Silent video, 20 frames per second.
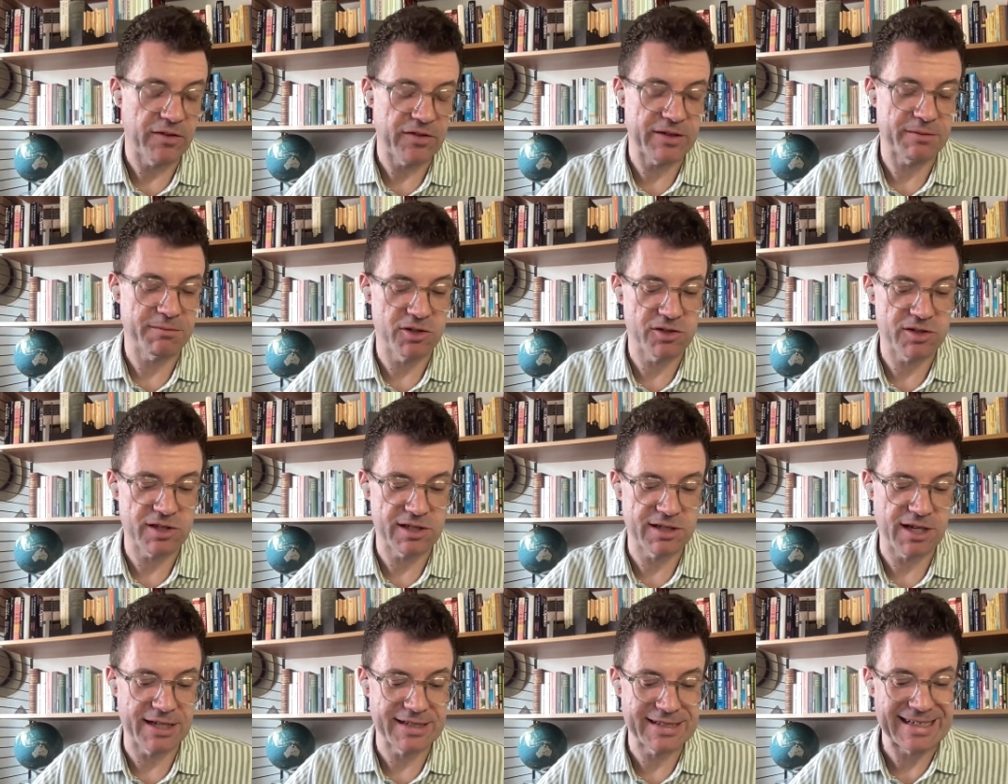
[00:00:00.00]
think most
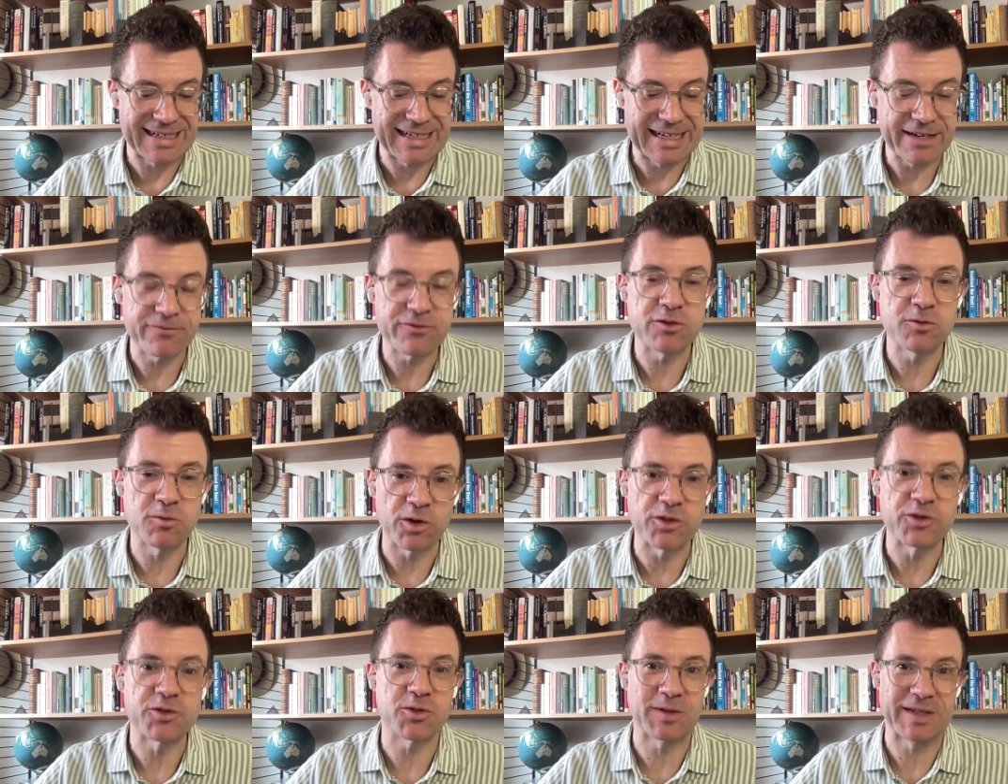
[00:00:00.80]
excitingly, if you
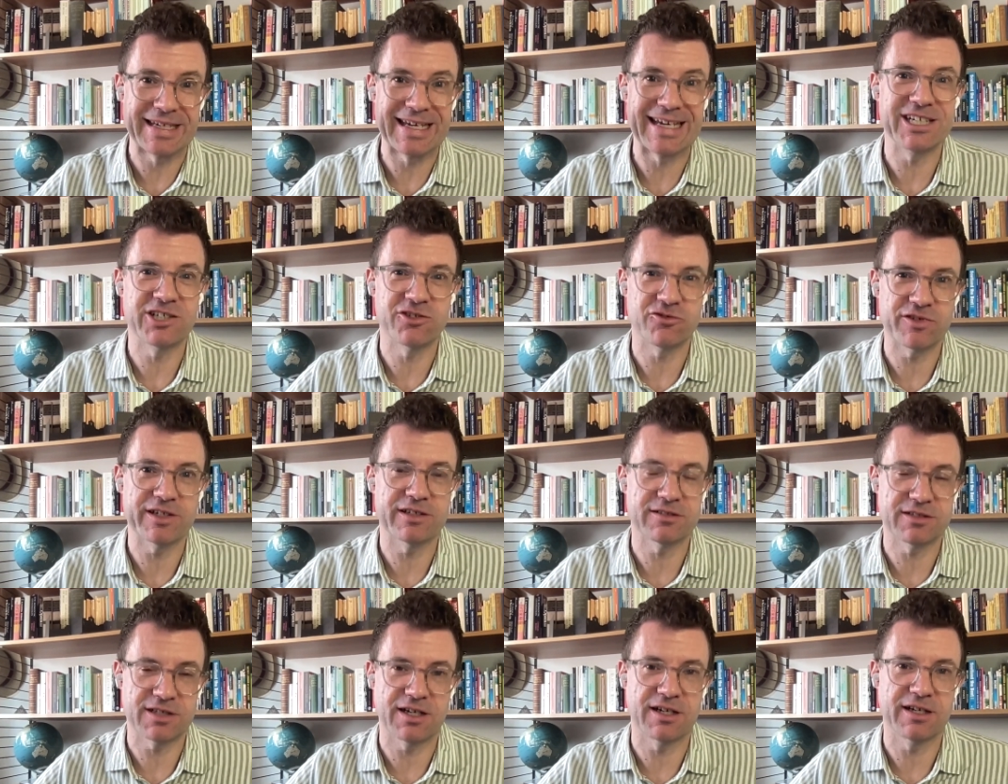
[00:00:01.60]
want to engage
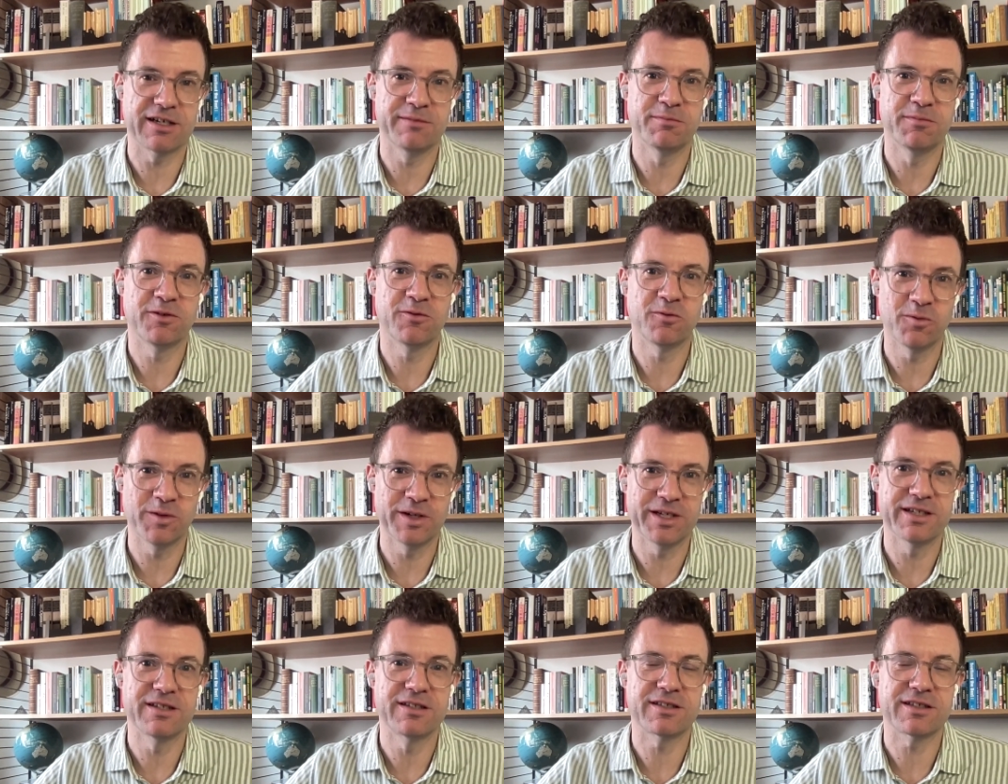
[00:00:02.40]
real time
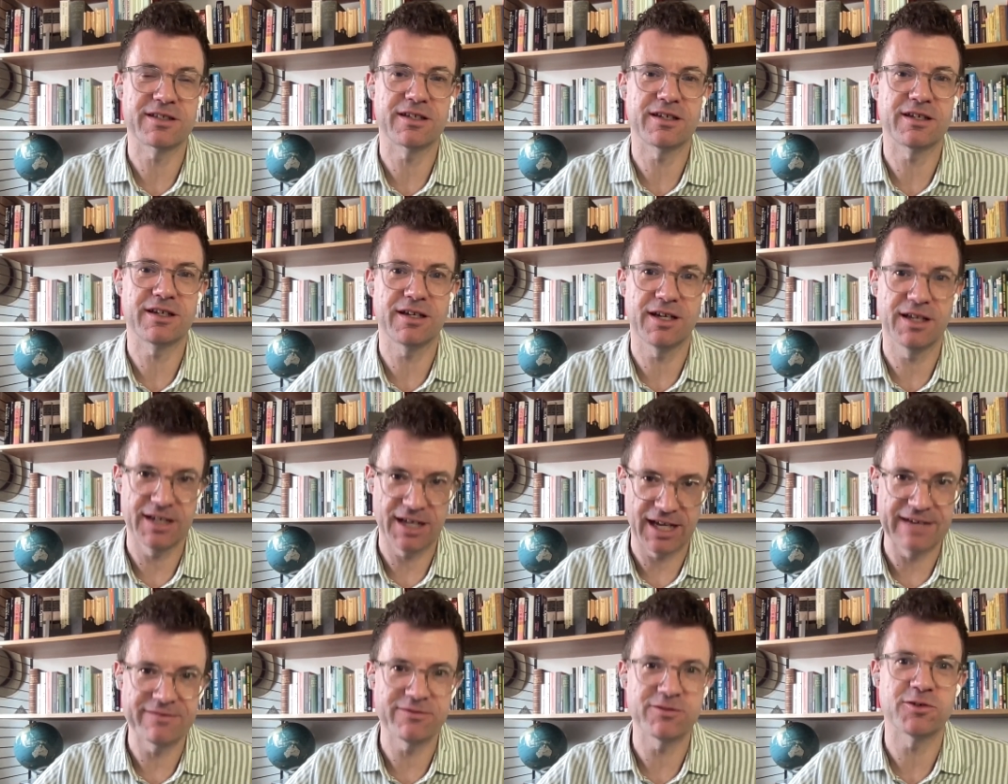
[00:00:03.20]
with a
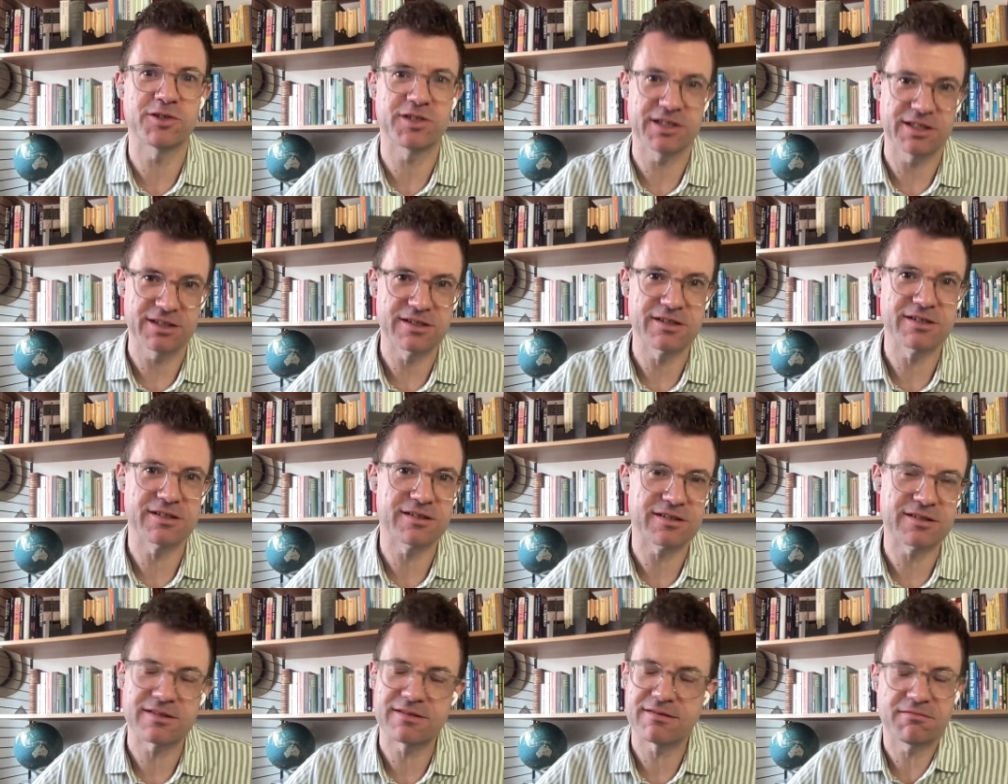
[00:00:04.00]
live
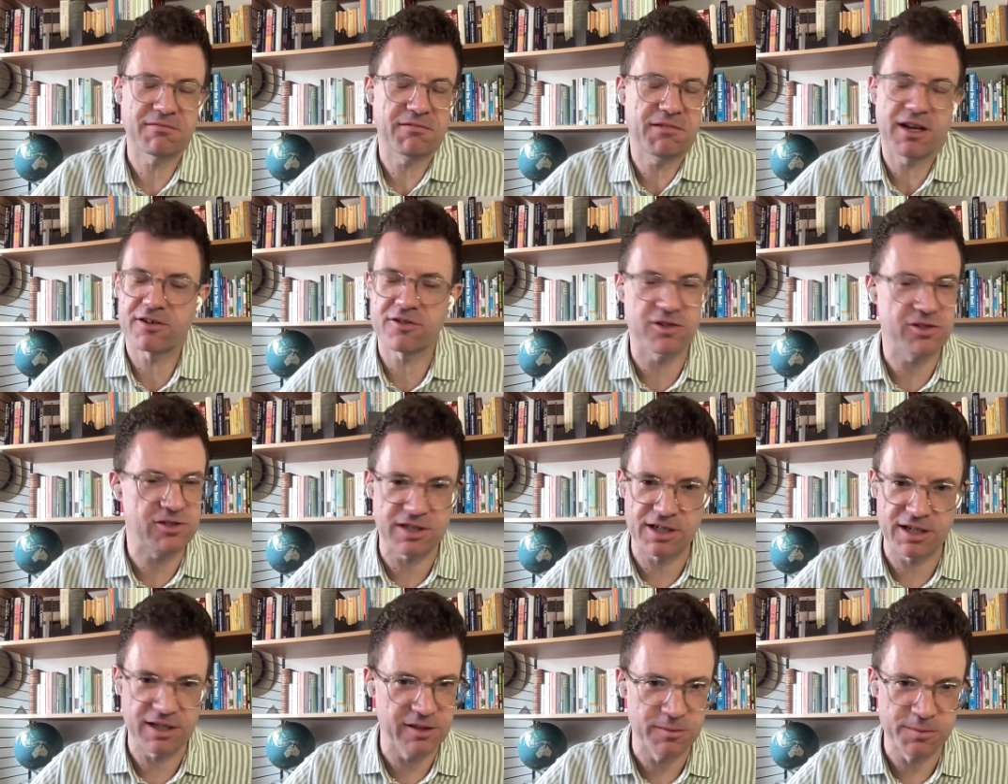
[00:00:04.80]
audience across the
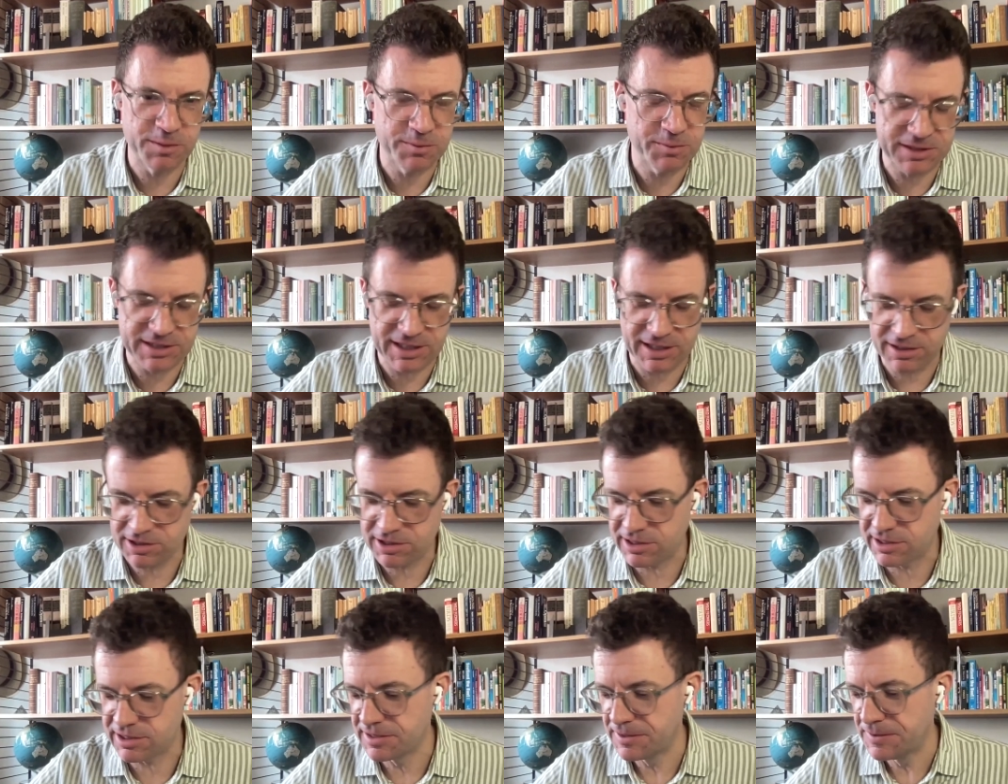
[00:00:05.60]
globe,
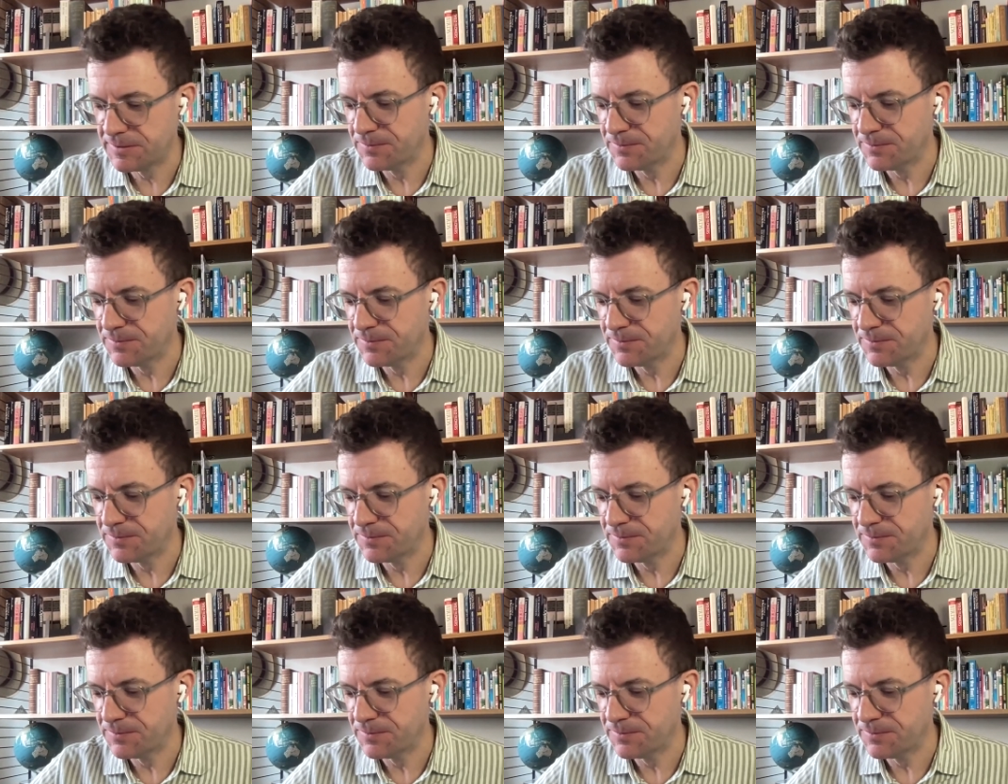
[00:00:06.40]
potentially.